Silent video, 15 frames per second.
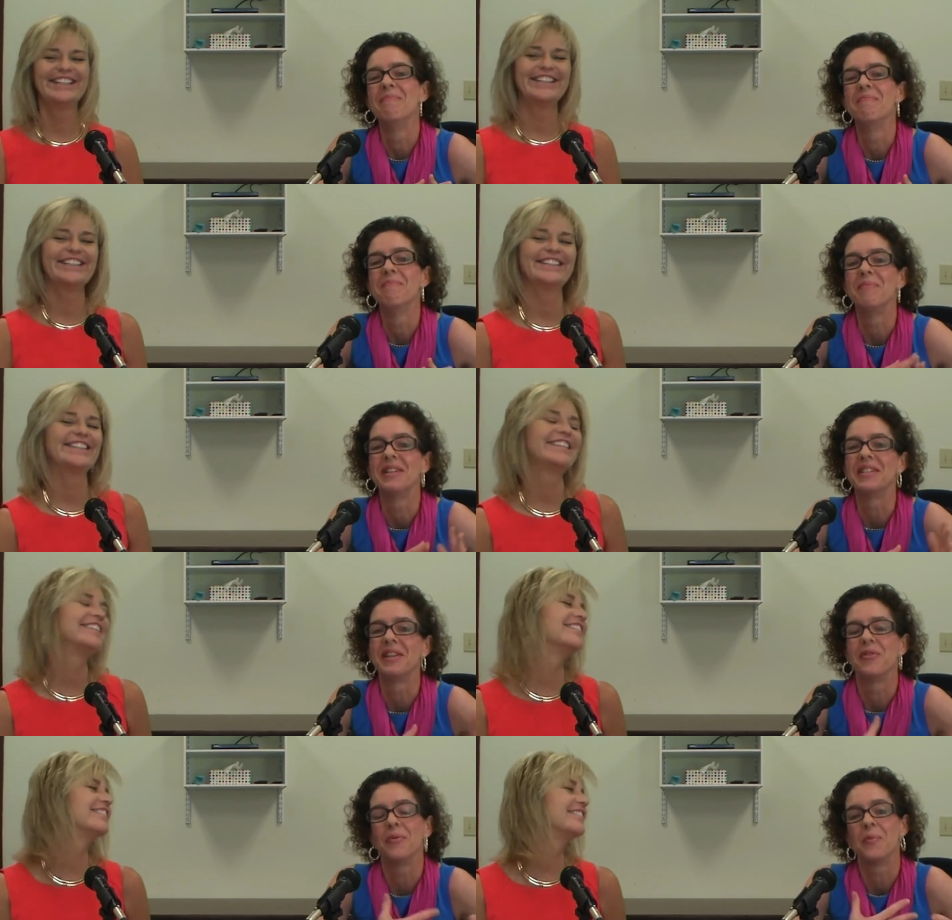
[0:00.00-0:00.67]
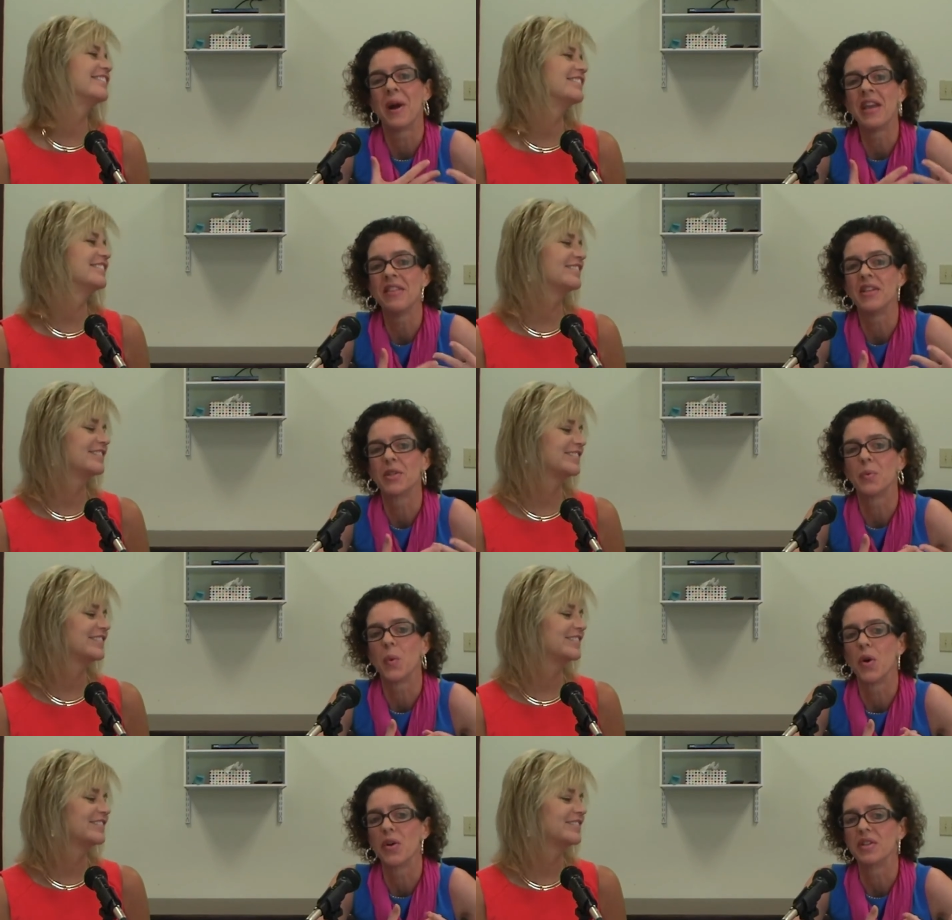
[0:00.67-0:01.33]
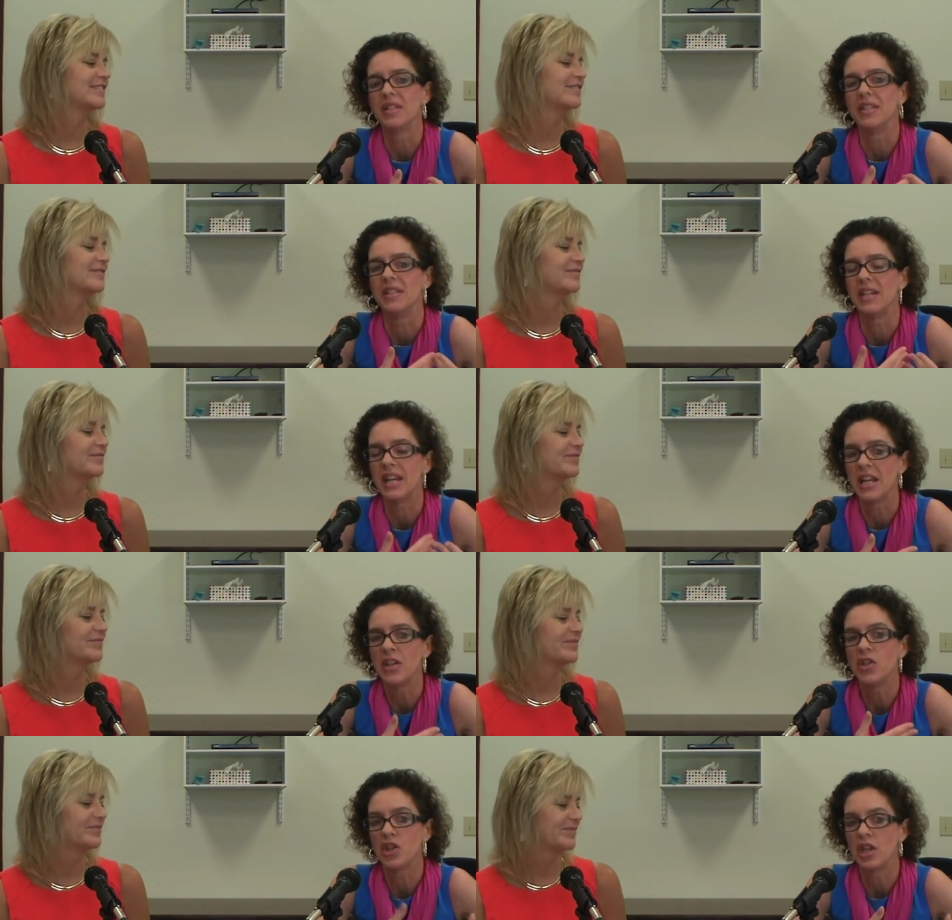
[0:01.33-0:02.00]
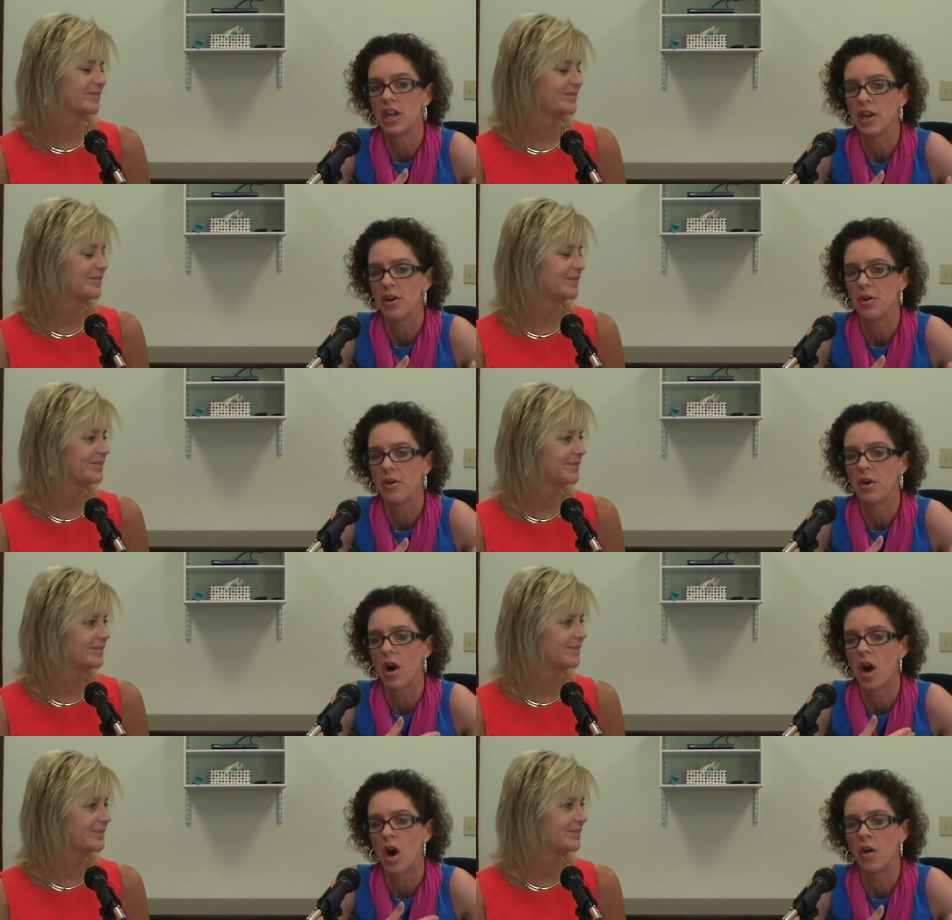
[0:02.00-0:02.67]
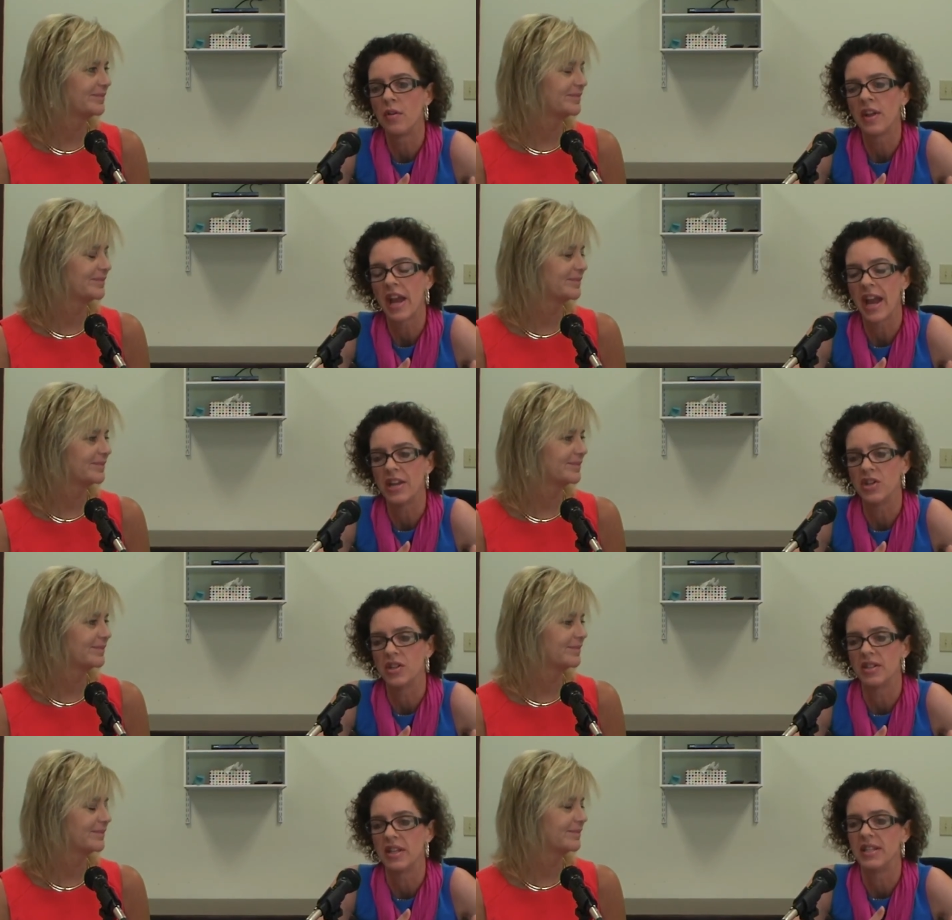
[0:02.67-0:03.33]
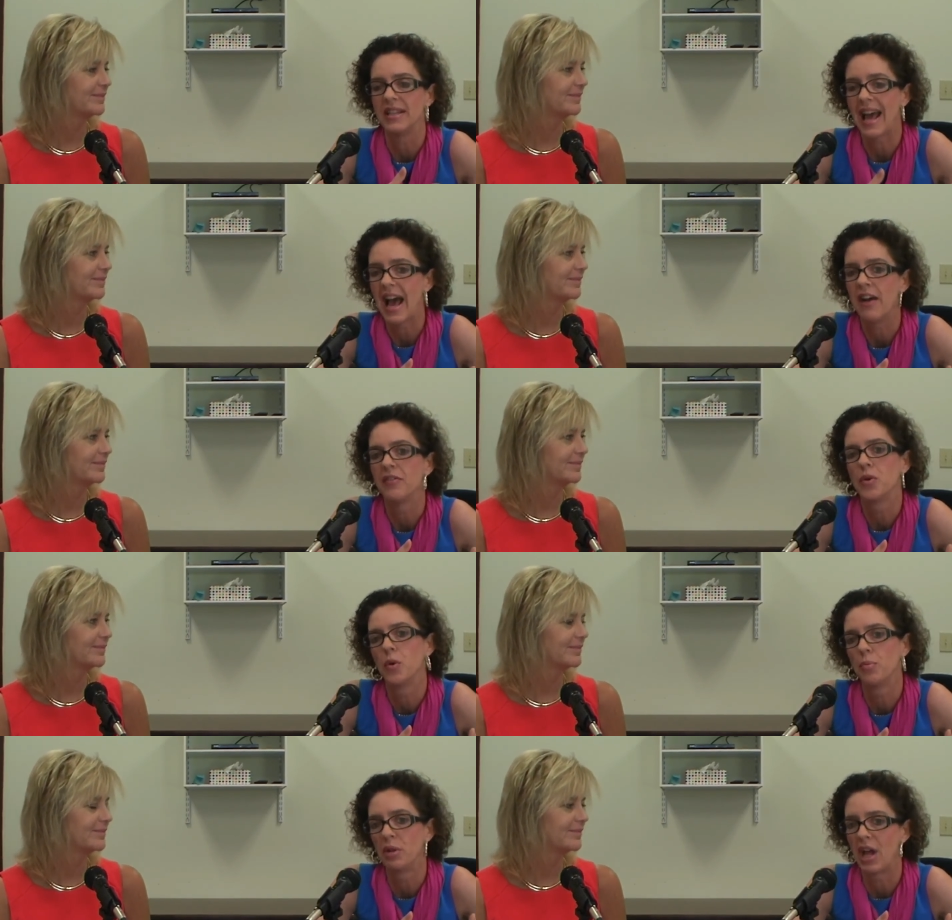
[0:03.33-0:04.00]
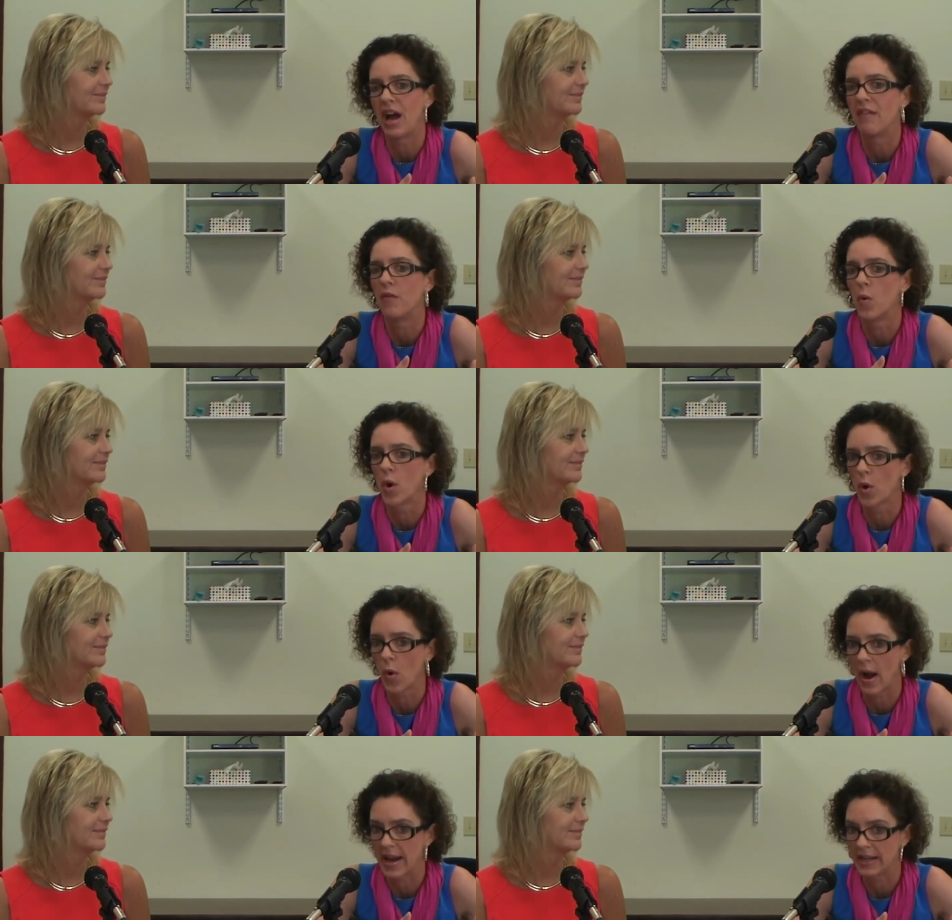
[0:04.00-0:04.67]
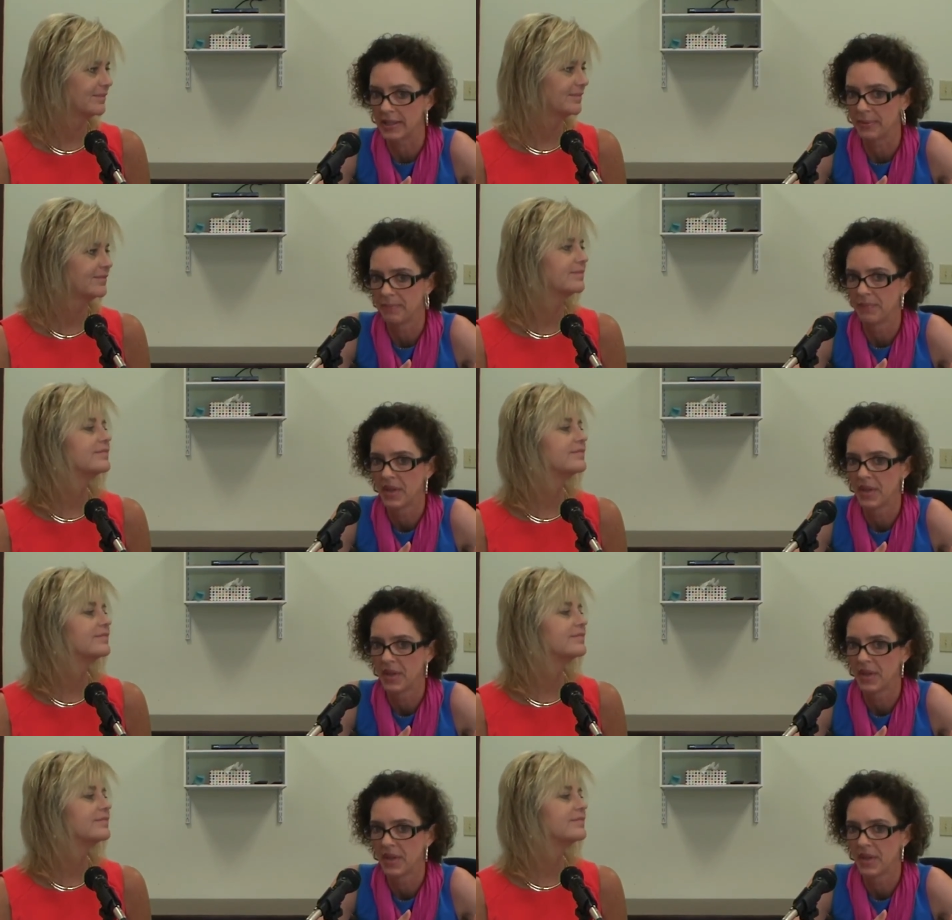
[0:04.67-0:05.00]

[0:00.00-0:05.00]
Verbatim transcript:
Speaker 1: But so the way this works is each year all the agencies have to apply for a grant